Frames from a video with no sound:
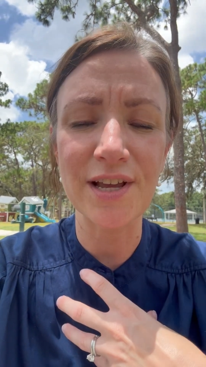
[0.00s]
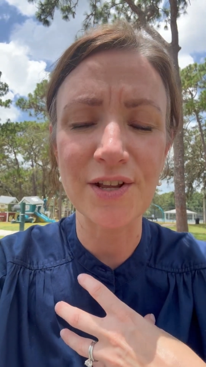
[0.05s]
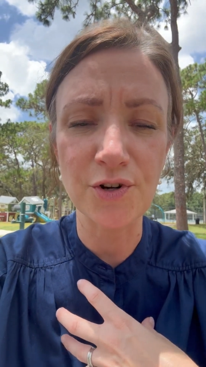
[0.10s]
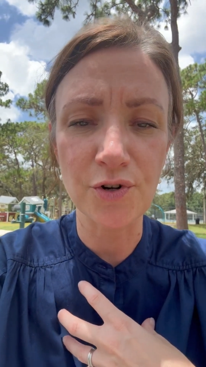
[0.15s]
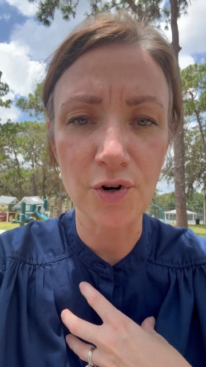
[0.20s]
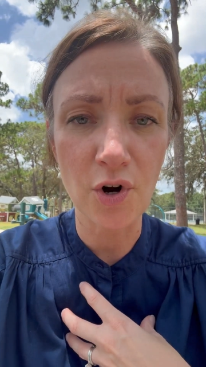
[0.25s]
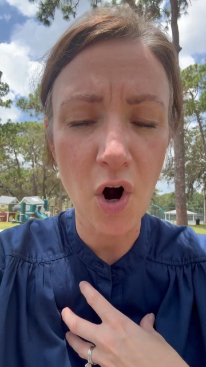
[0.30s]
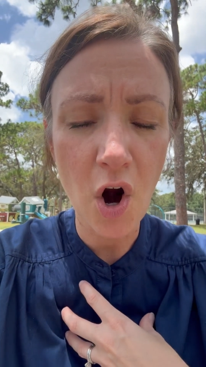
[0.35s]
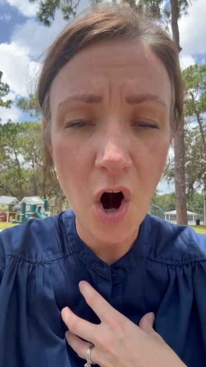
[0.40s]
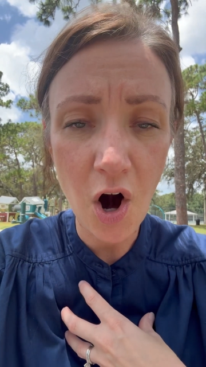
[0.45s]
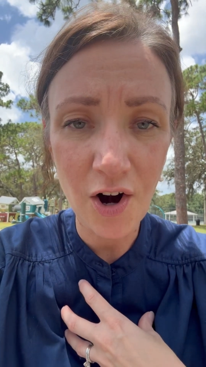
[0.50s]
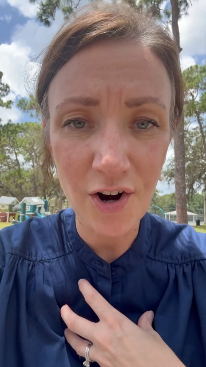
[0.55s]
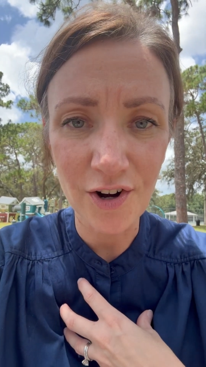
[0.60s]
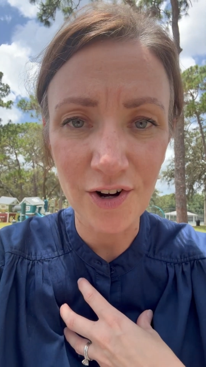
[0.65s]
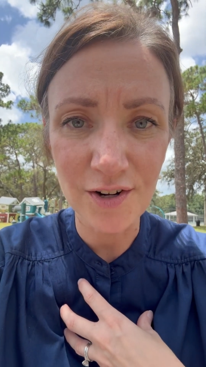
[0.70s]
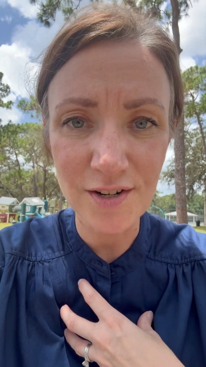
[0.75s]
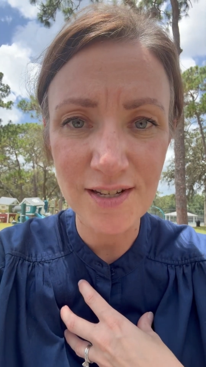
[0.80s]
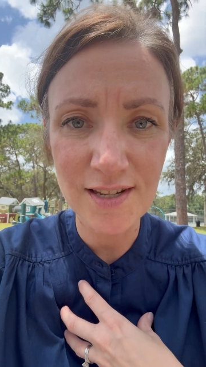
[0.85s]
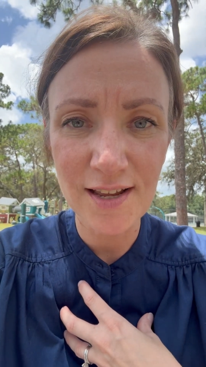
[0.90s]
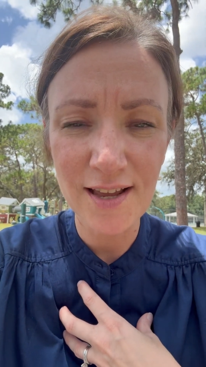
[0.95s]
and your
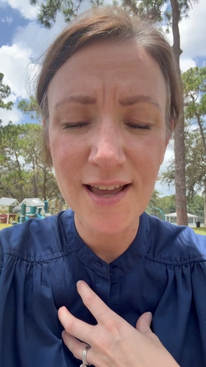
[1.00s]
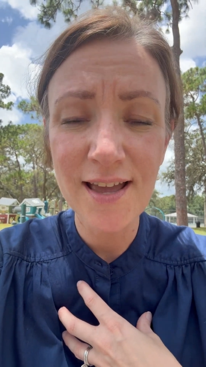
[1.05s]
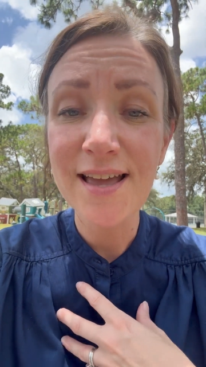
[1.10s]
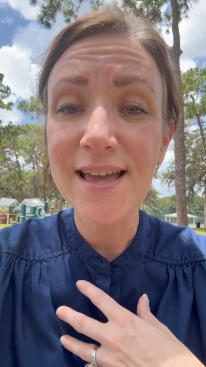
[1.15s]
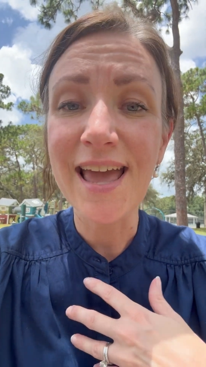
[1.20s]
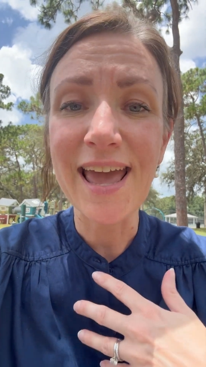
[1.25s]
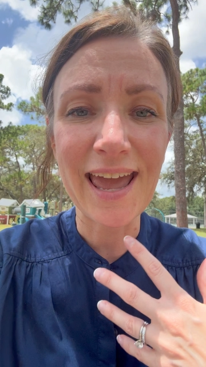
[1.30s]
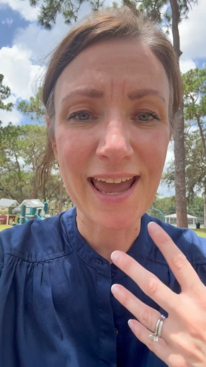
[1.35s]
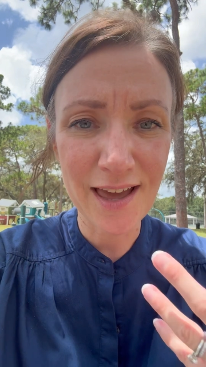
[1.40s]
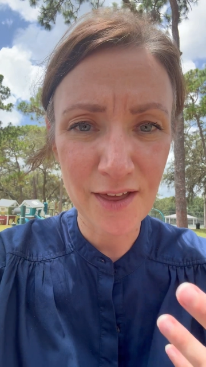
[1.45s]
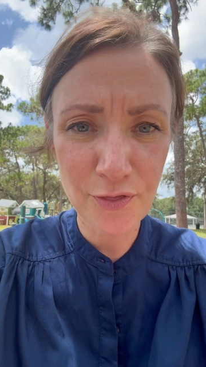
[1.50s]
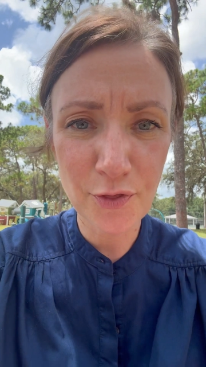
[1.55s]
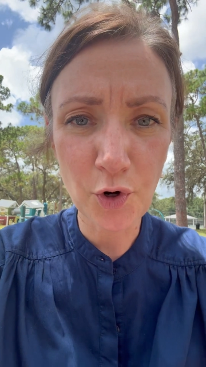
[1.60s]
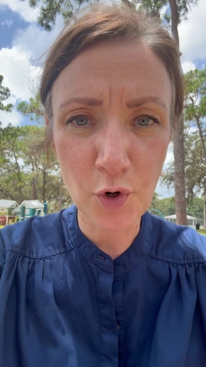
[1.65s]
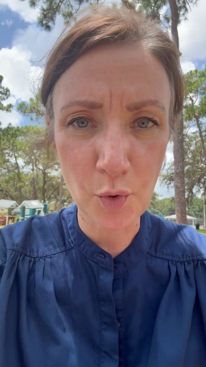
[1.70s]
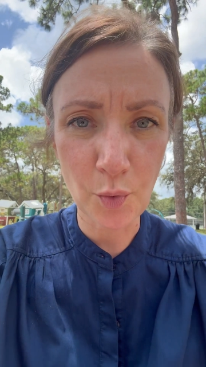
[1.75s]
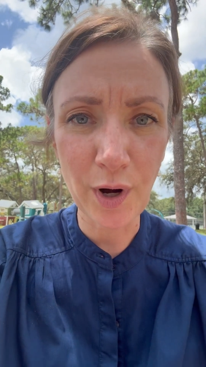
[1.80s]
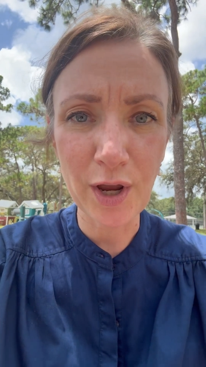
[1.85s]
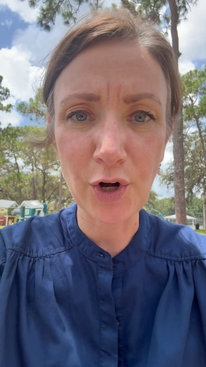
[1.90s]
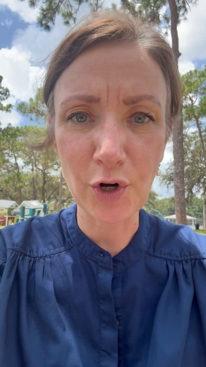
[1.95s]
heart and the
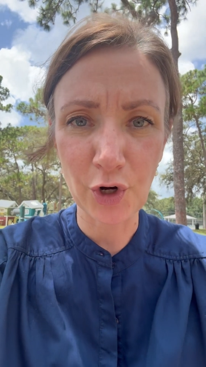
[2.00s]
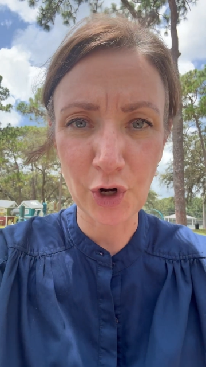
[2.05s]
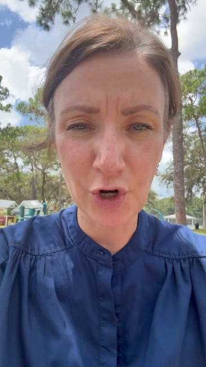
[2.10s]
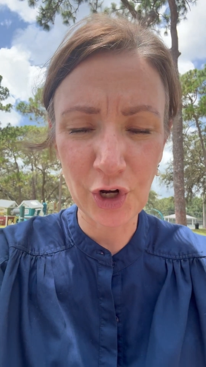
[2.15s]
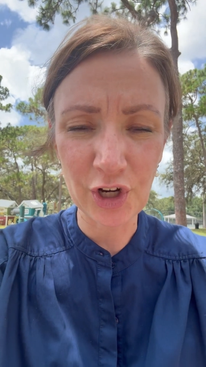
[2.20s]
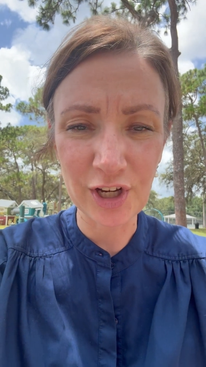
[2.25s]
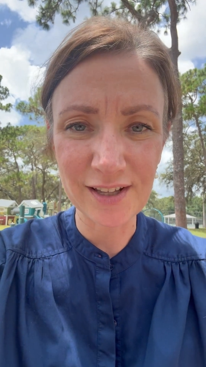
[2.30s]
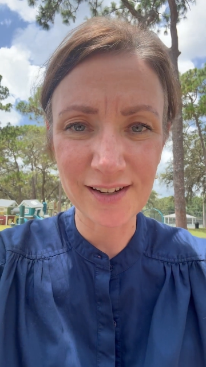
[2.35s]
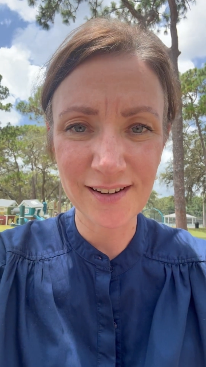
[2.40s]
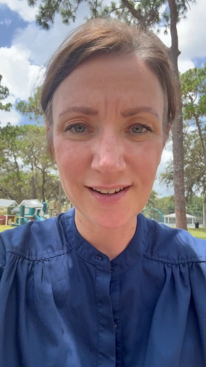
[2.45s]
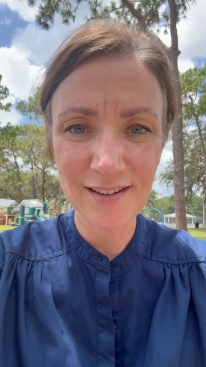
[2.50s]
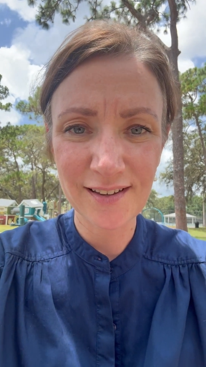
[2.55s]
greater good.